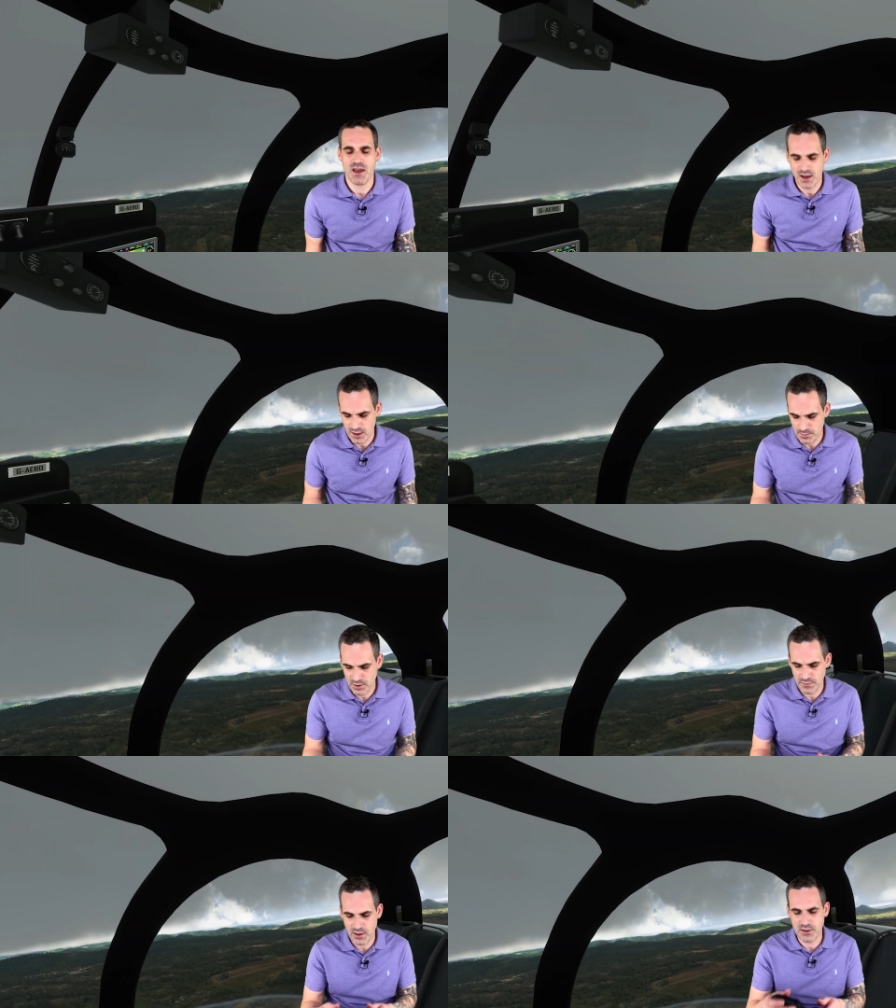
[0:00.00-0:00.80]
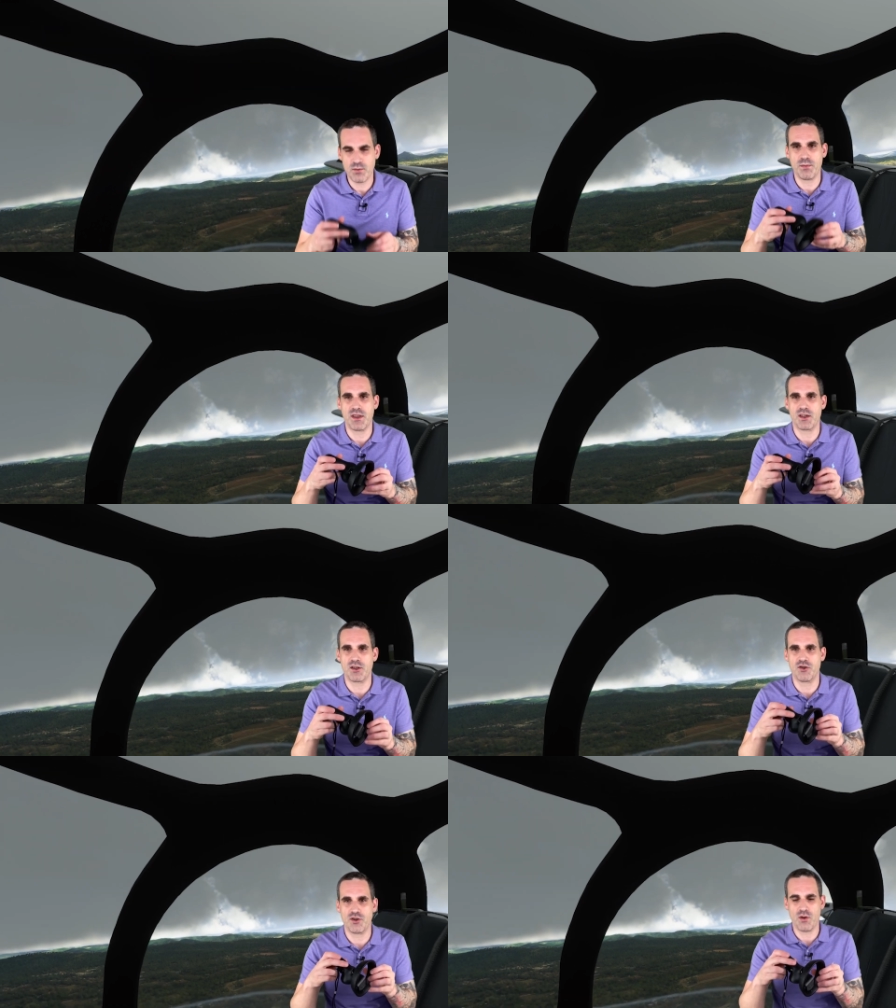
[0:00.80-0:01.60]
The first thing would be the
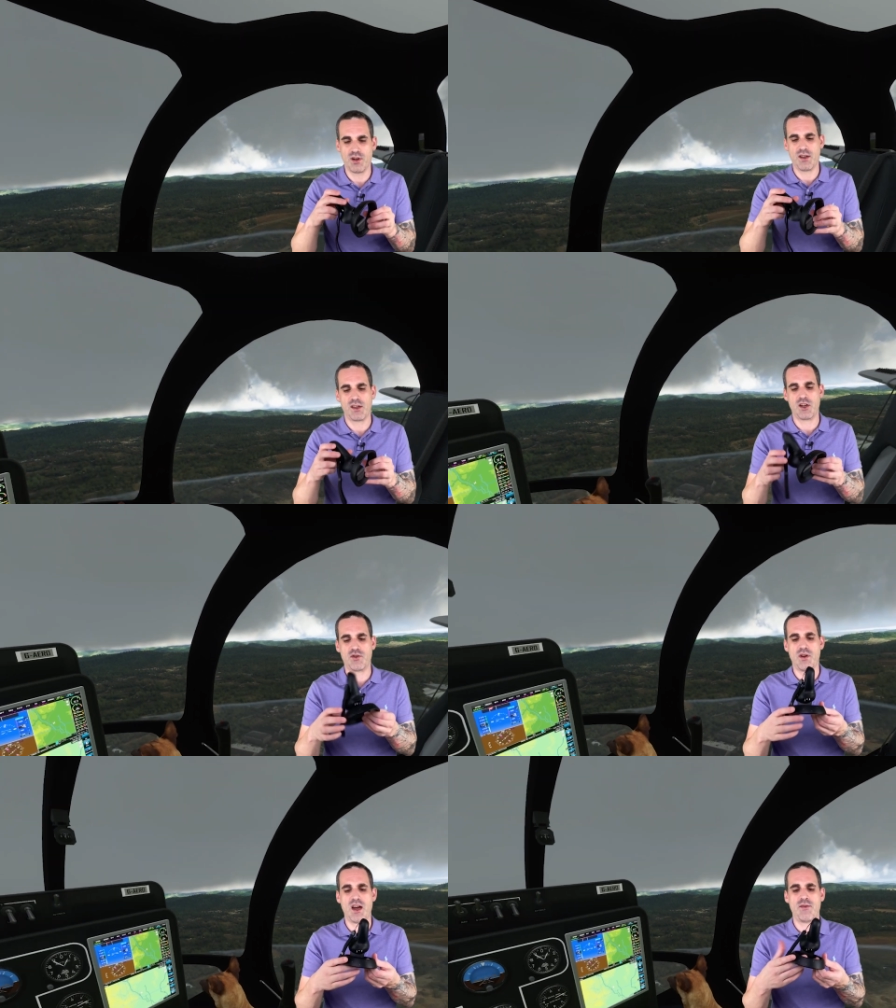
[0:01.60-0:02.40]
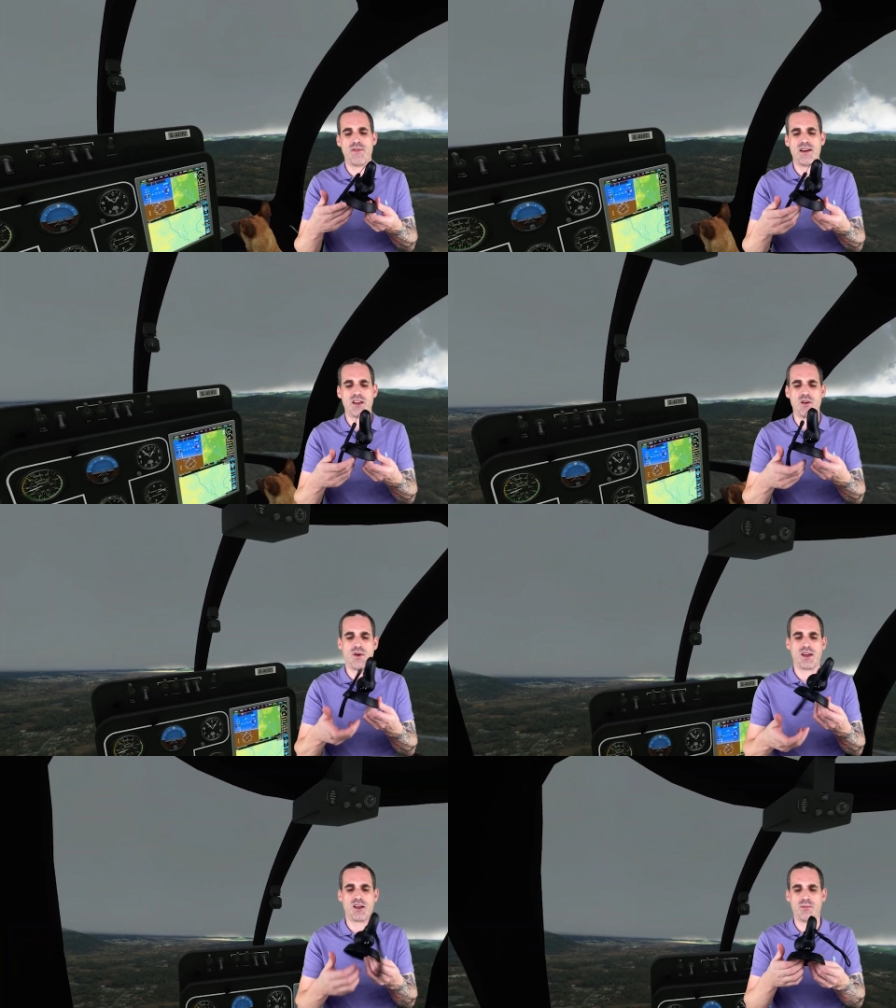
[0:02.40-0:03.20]
controller. The controller, I find it
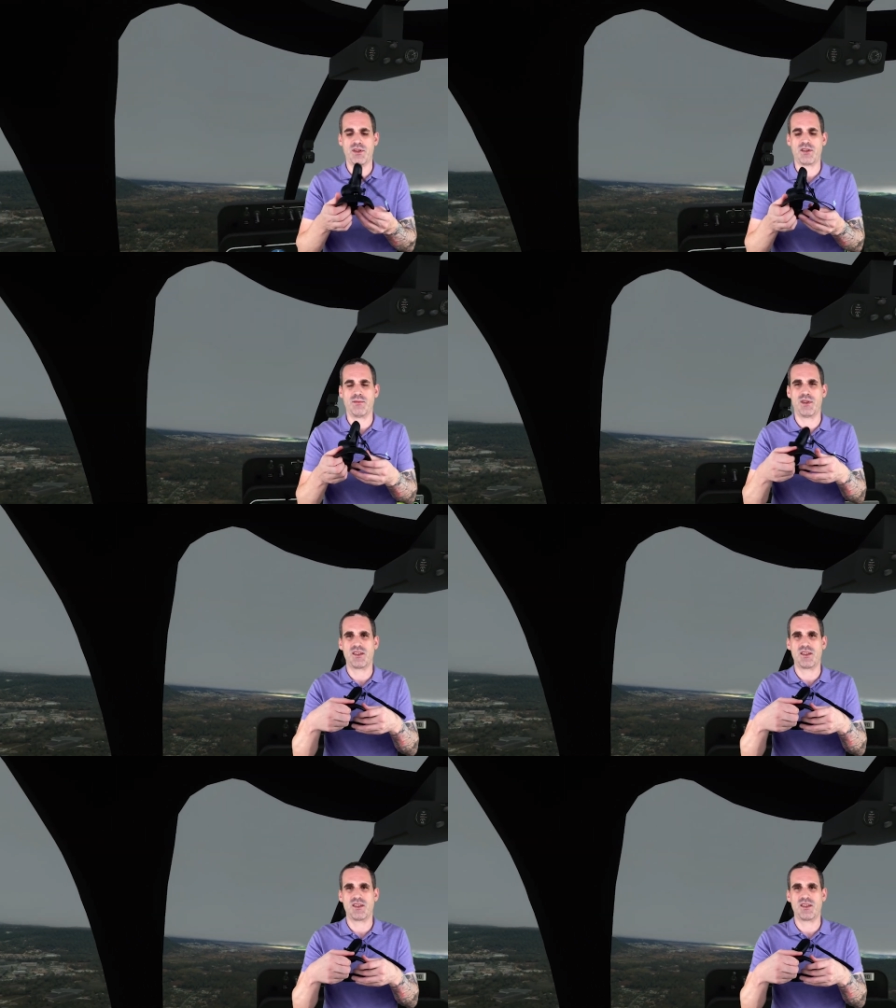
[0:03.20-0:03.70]
quite cumbersome.